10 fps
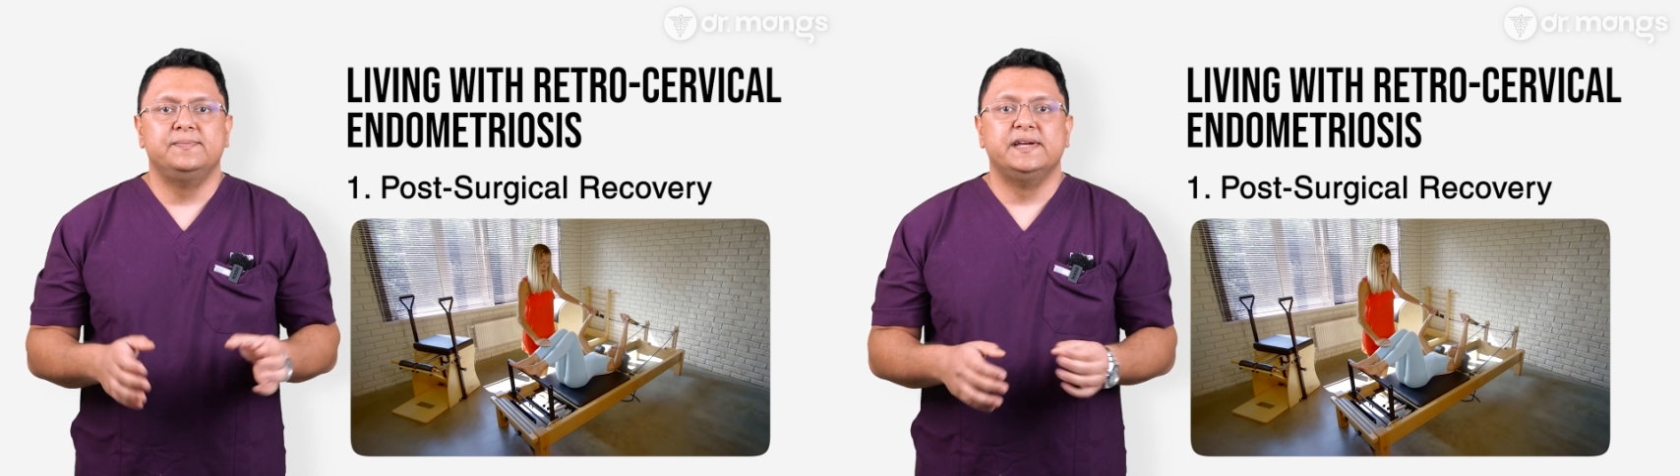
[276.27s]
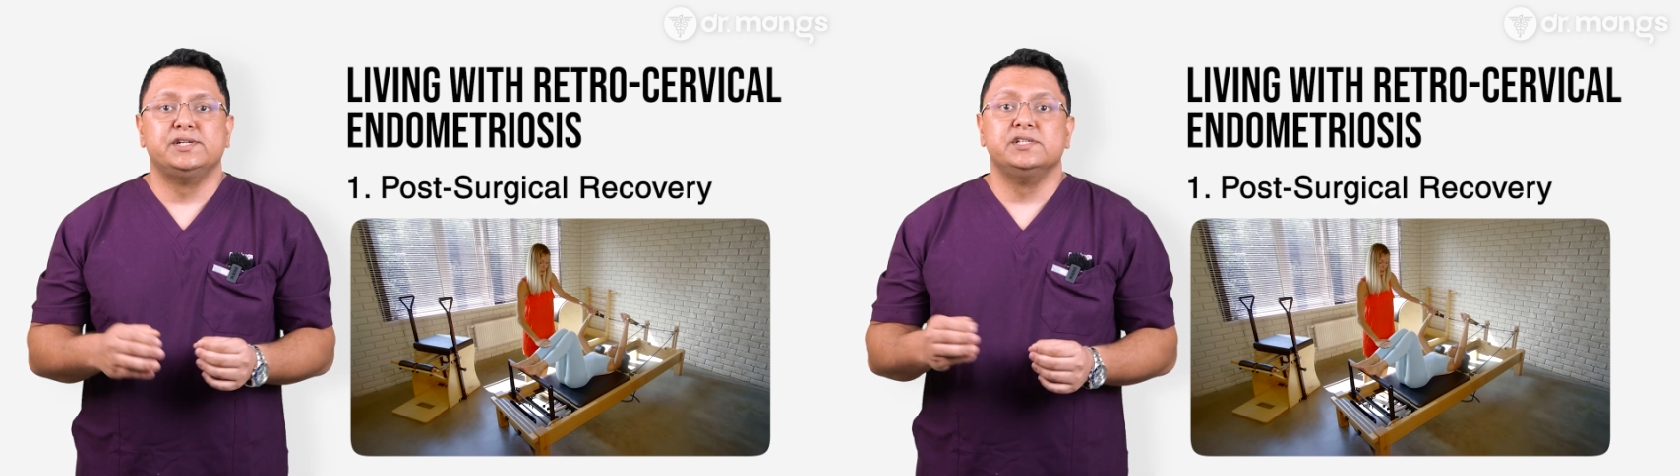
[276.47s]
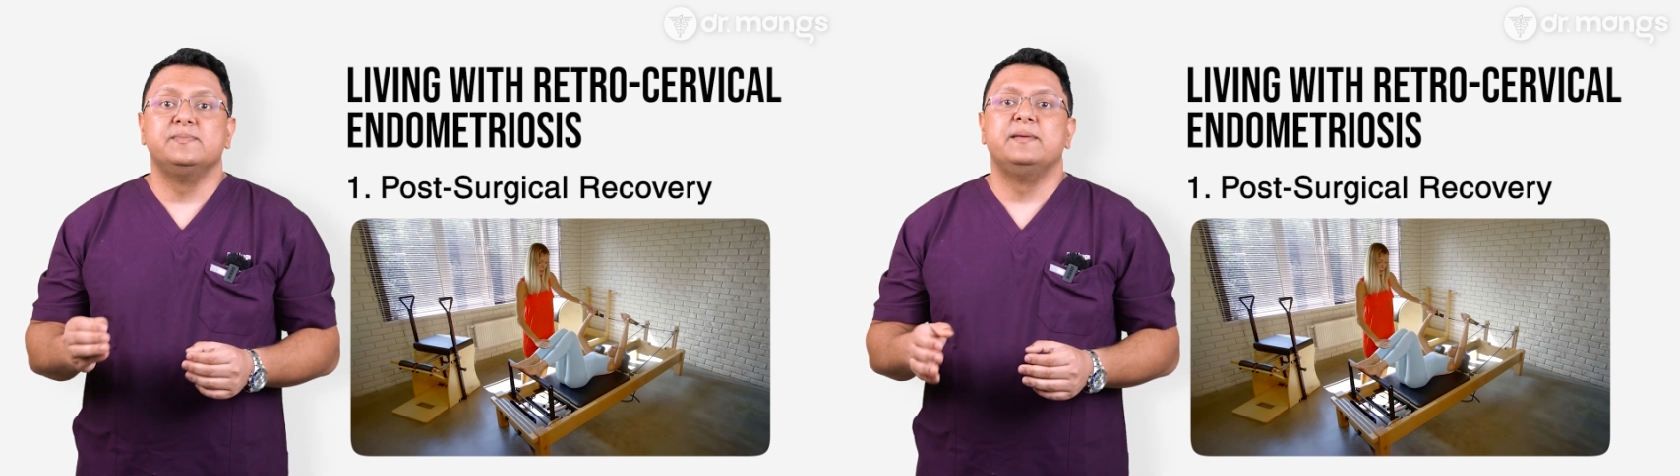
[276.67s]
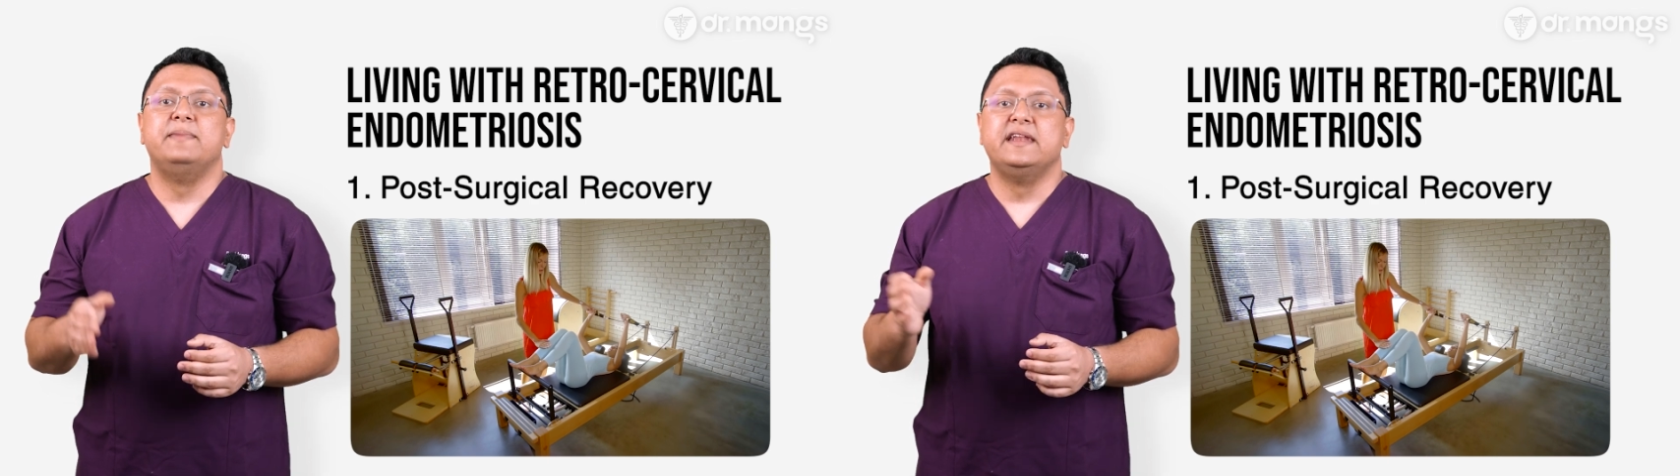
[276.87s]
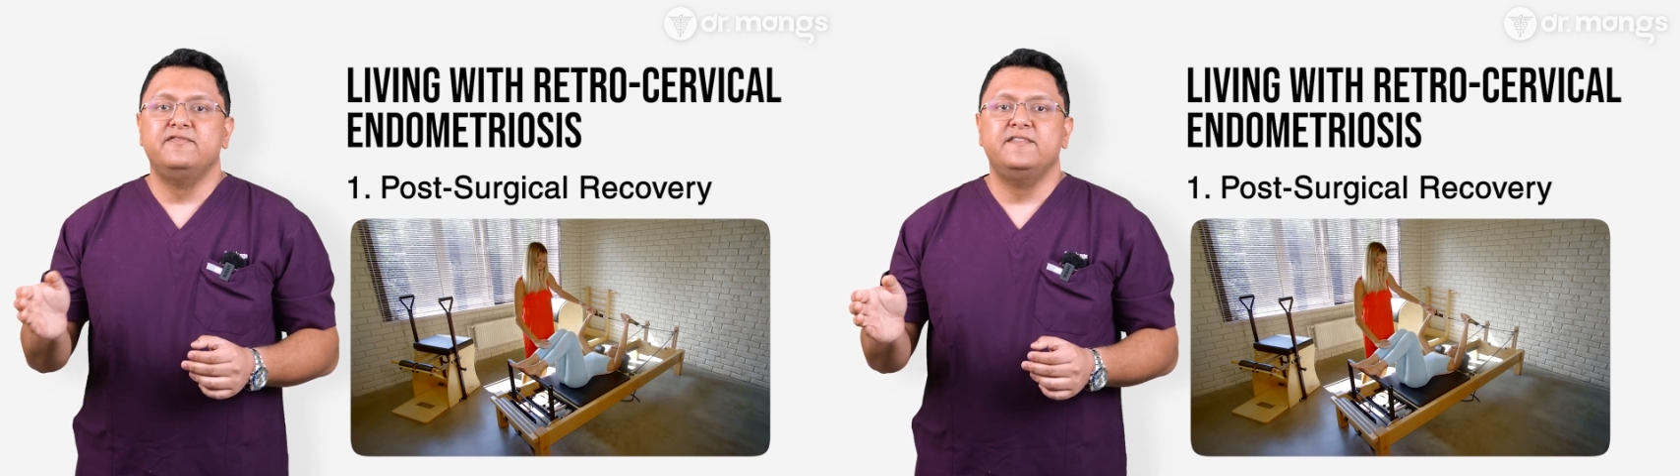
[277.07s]
patients may
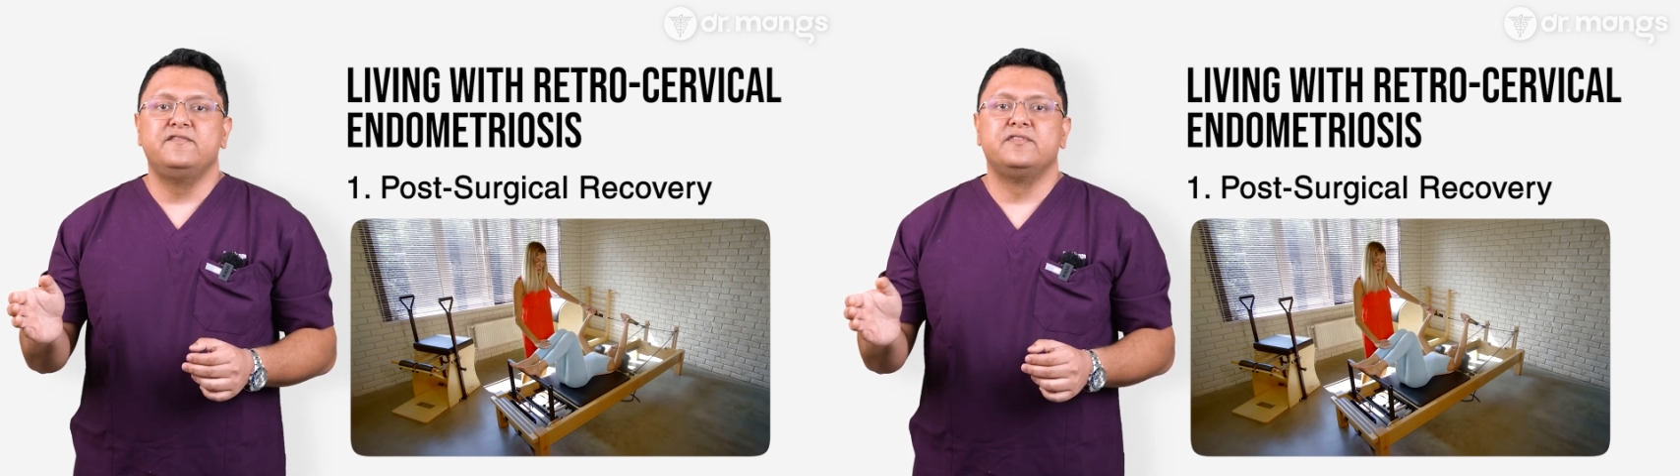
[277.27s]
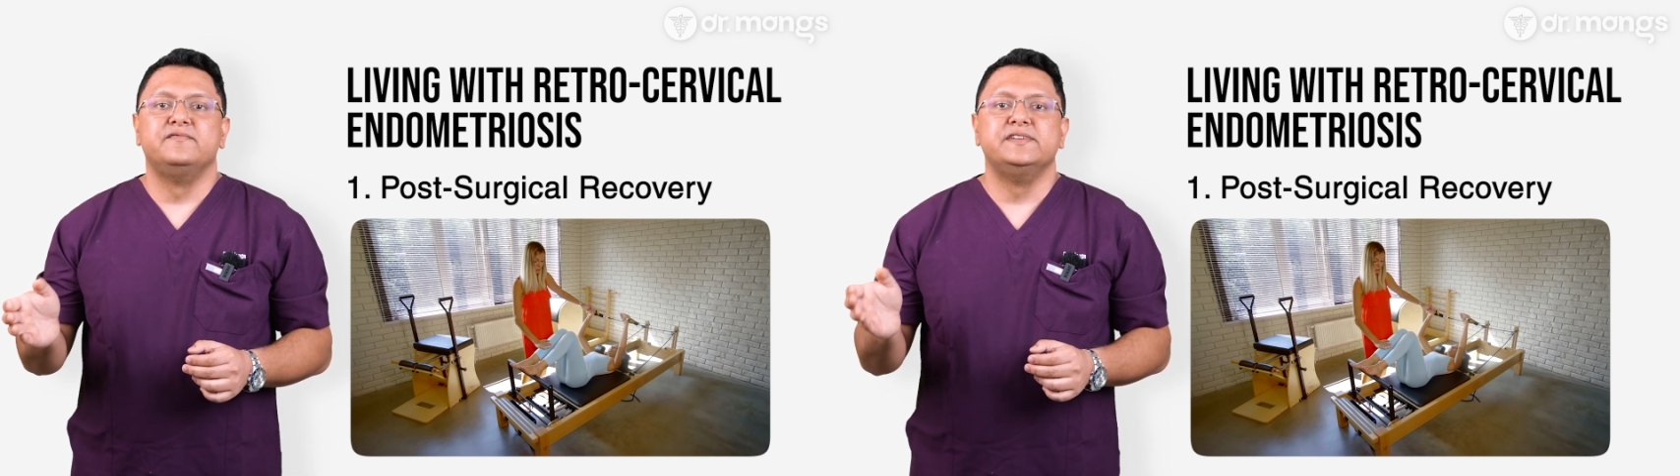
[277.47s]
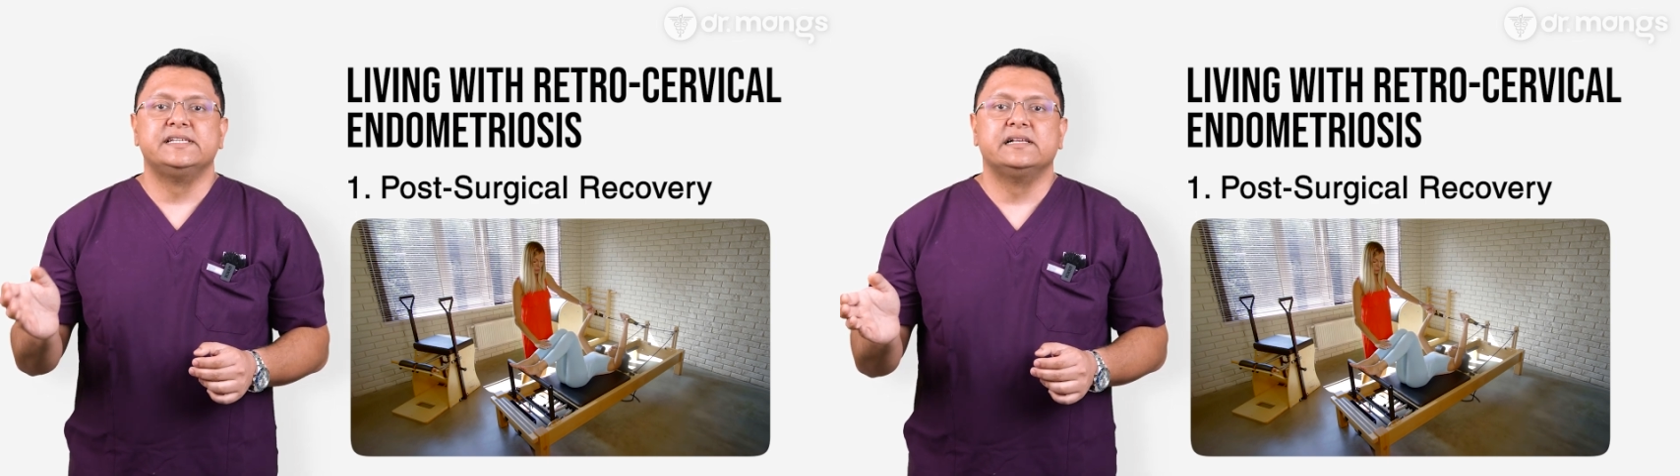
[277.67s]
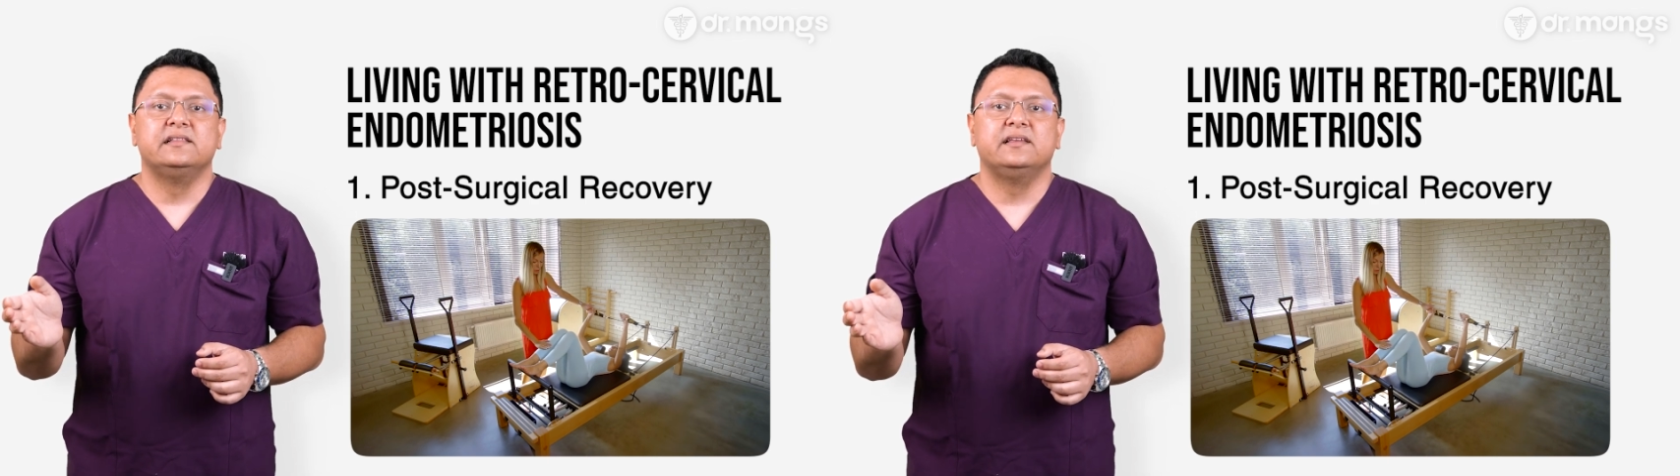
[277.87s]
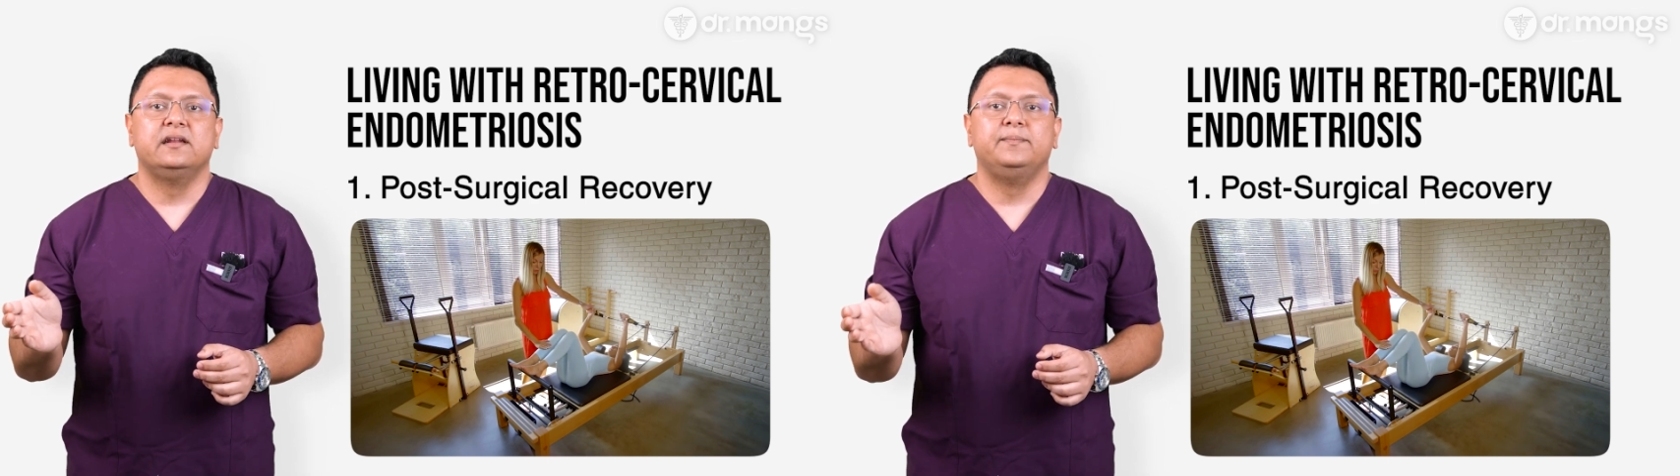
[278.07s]
benefit from
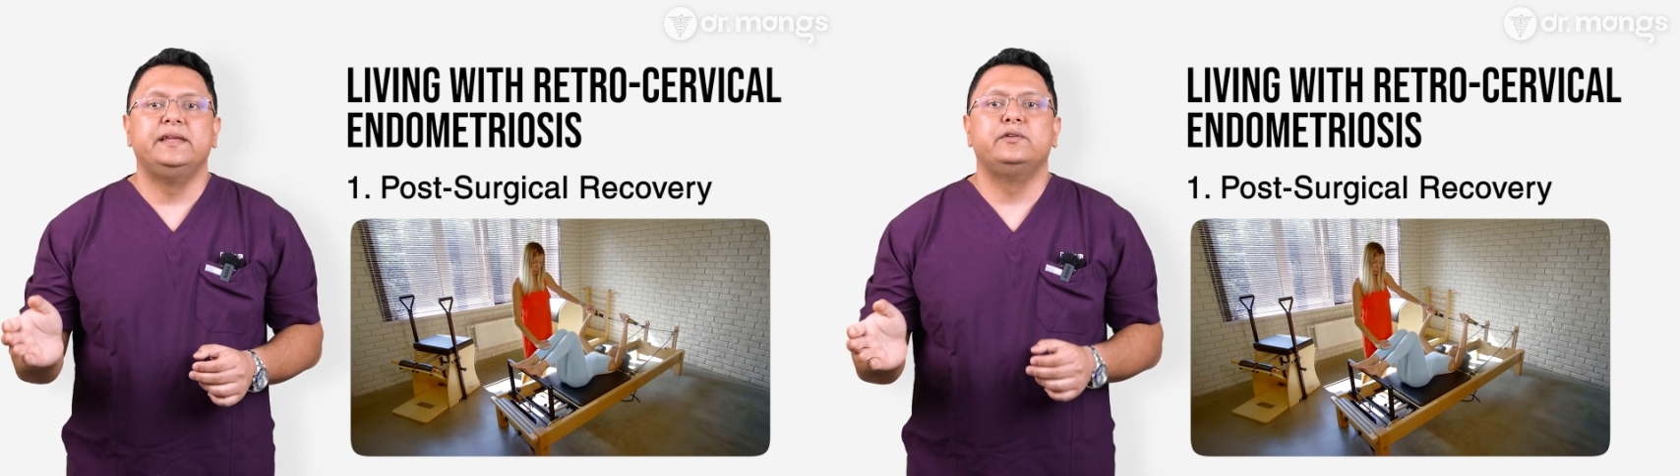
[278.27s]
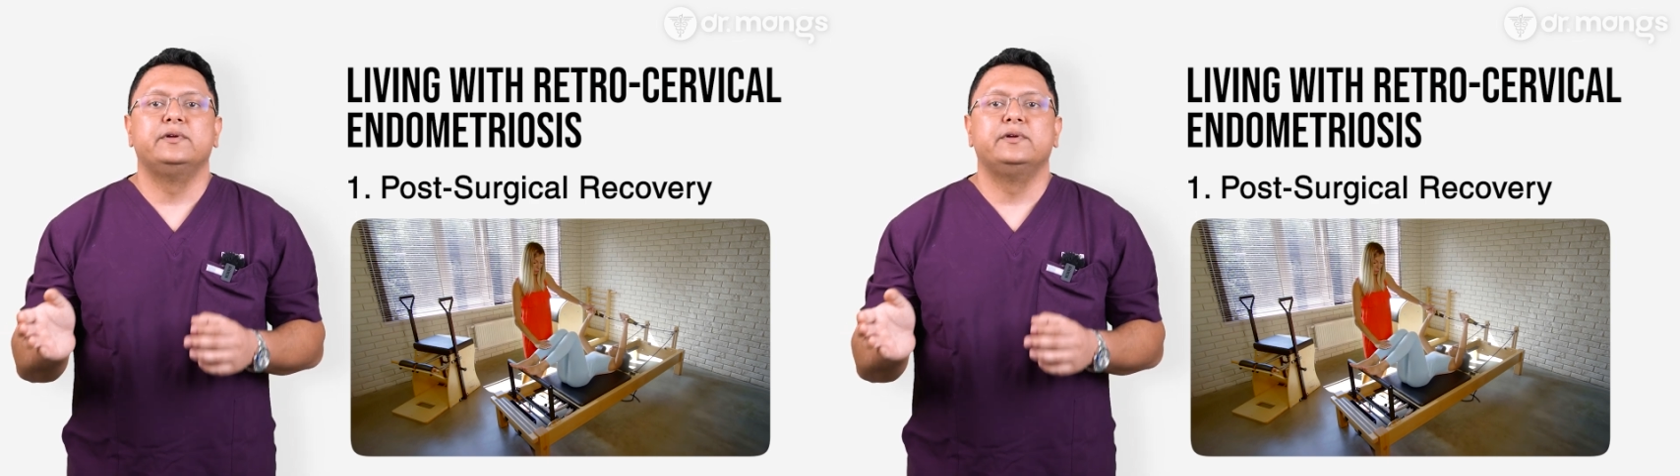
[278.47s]
physical therapy